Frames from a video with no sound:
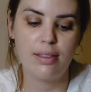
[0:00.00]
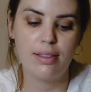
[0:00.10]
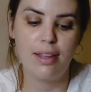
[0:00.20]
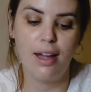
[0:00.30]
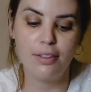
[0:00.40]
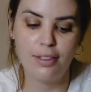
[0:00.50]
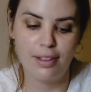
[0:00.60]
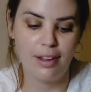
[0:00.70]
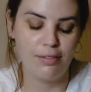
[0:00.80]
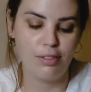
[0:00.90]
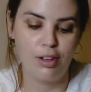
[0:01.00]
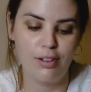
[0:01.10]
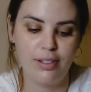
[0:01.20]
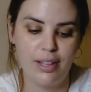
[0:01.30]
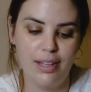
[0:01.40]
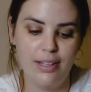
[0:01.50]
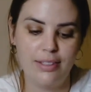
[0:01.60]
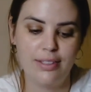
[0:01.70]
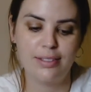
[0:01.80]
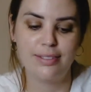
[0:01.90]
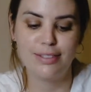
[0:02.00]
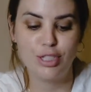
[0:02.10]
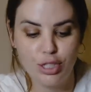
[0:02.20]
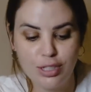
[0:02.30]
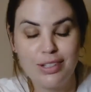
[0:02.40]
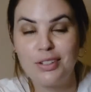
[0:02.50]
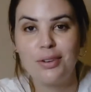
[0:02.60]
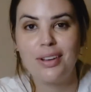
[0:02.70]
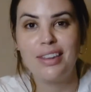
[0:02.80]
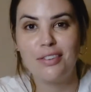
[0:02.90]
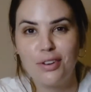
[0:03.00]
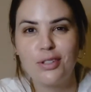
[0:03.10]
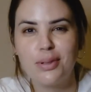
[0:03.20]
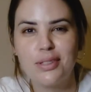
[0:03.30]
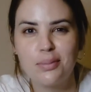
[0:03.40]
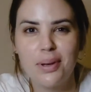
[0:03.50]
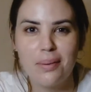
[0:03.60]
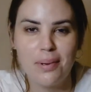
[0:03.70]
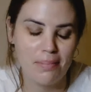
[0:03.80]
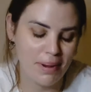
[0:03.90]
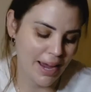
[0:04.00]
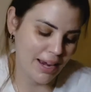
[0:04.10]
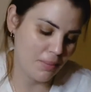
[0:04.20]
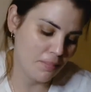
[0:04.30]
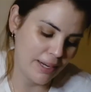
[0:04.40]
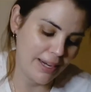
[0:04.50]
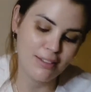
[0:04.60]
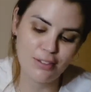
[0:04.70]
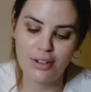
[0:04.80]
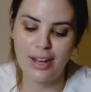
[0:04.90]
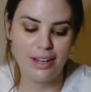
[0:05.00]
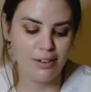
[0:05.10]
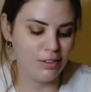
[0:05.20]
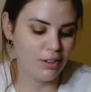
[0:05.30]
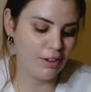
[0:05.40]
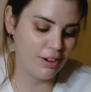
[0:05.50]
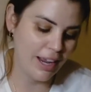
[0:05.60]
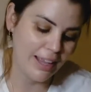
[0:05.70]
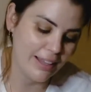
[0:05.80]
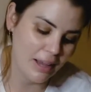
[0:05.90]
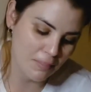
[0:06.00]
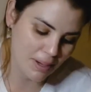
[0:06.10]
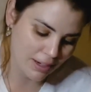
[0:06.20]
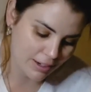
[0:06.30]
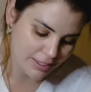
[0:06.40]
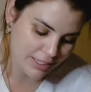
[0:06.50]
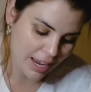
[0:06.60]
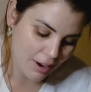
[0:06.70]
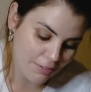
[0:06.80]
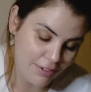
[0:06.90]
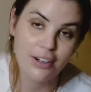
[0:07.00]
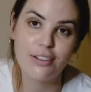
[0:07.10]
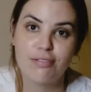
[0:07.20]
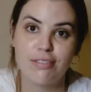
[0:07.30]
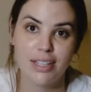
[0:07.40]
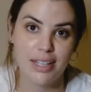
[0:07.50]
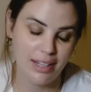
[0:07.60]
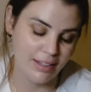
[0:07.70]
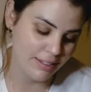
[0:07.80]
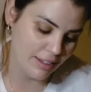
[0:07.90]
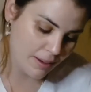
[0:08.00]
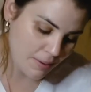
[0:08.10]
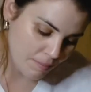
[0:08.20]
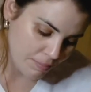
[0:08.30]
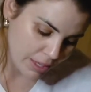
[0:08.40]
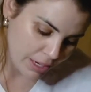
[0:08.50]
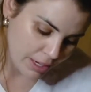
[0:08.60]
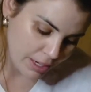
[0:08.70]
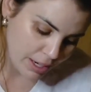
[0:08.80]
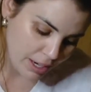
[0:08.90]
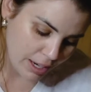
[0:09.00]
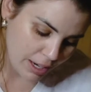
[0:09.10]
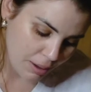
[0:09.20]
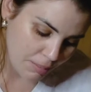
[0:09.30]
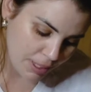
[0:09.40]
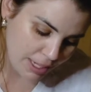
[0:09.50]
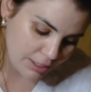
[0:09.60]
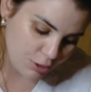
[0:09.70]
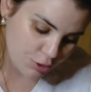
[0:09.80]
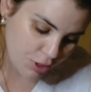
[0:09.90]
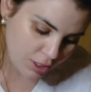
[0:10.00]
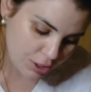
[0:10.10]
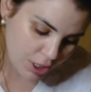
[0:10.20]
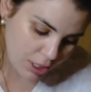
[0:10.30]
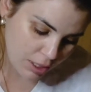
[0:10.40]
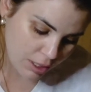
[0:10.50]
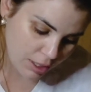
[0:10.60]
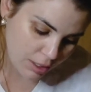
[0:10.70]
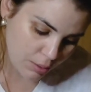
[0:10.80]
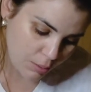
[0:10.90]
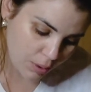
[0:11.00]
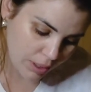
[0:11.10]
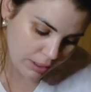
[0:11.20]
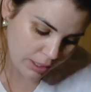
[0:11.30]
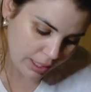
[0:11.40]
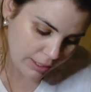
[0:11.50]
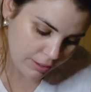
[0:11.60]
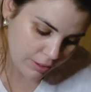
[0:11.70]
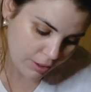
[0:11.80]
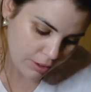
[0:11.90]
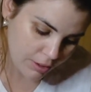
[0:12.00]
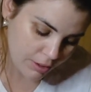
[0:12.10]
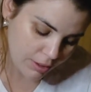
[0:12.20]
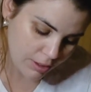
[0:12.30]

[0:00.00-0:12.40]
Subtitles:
the other thing I've learned is just to do it. The first ones will be a bit bad, but it's okay. You'll learn and get better because now I find it really easy. But yeah, structure, one light coat.